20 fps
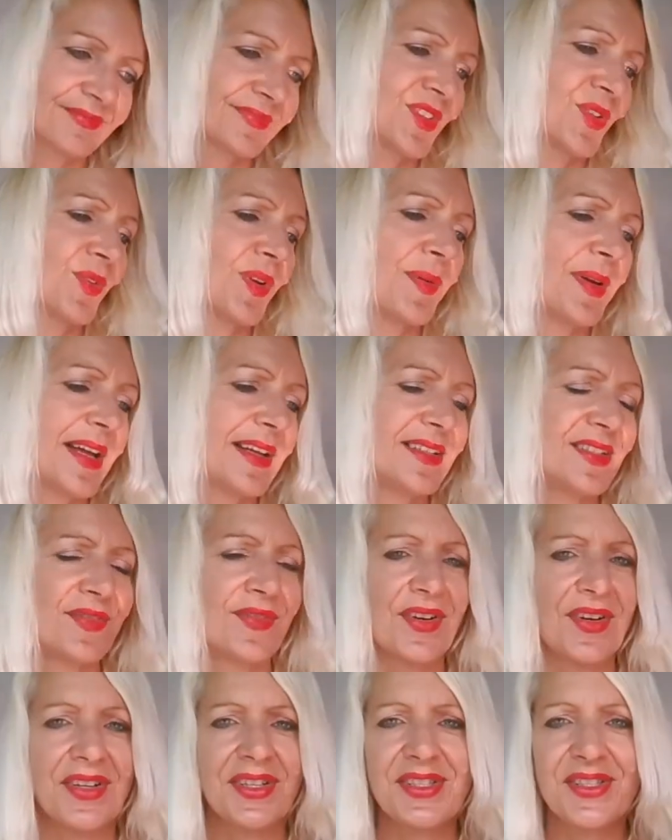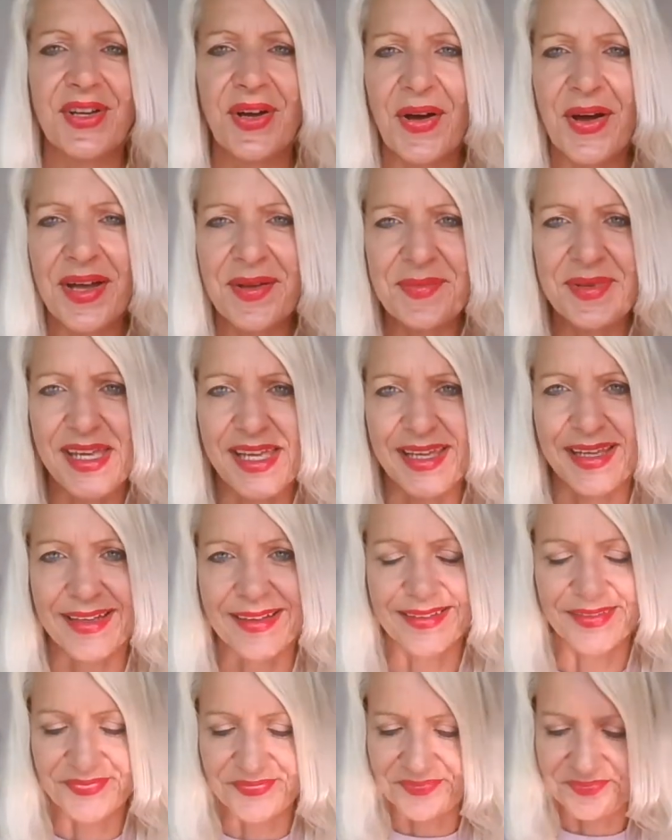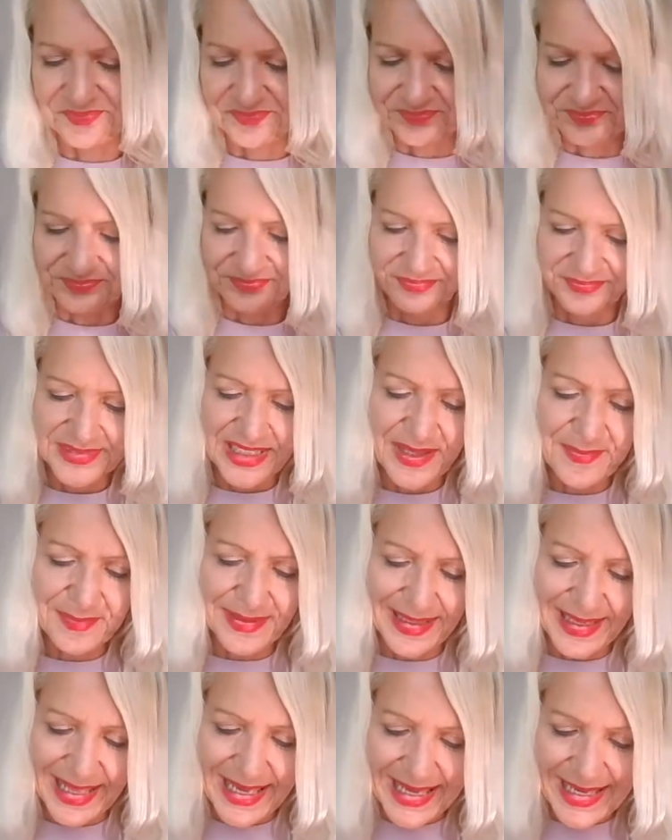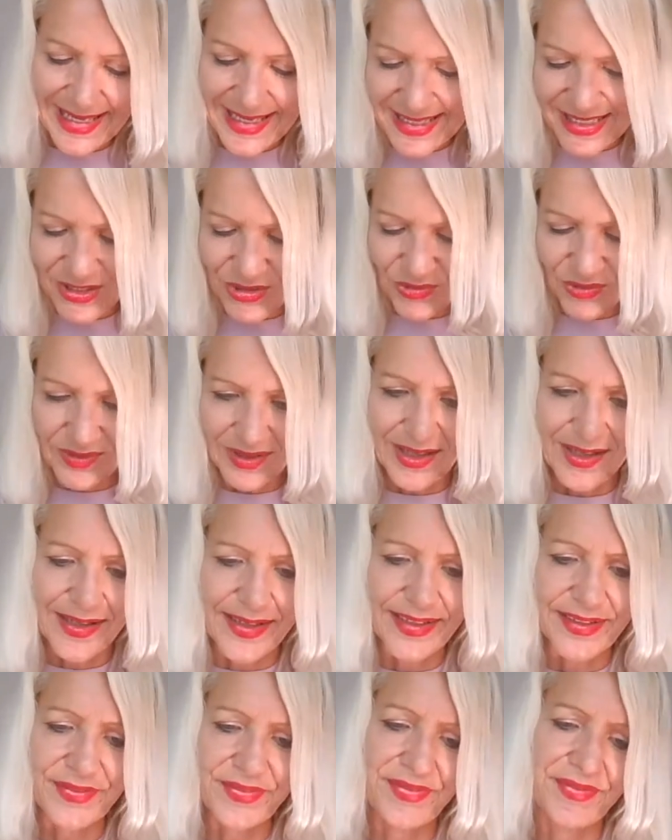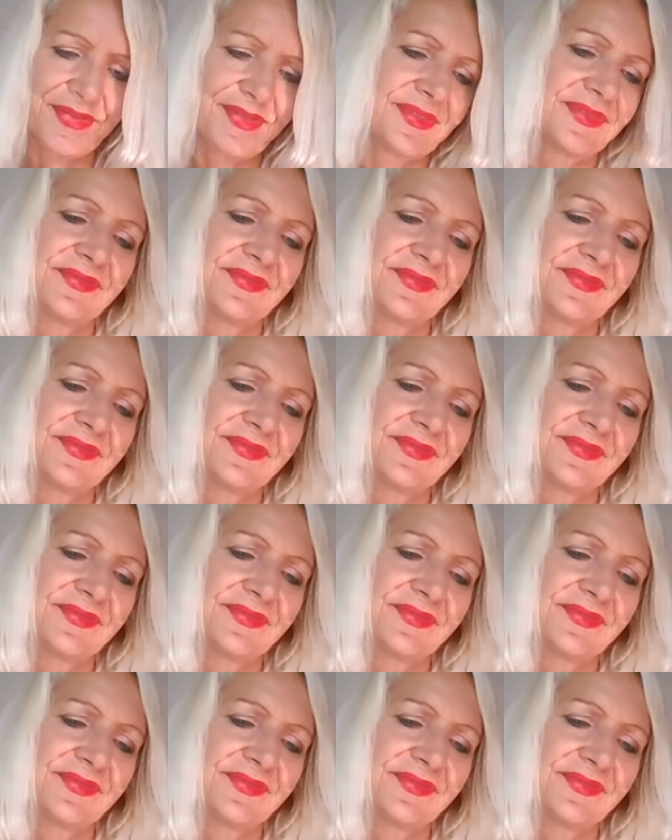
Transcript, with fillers: It's all about divine timing at play in your life,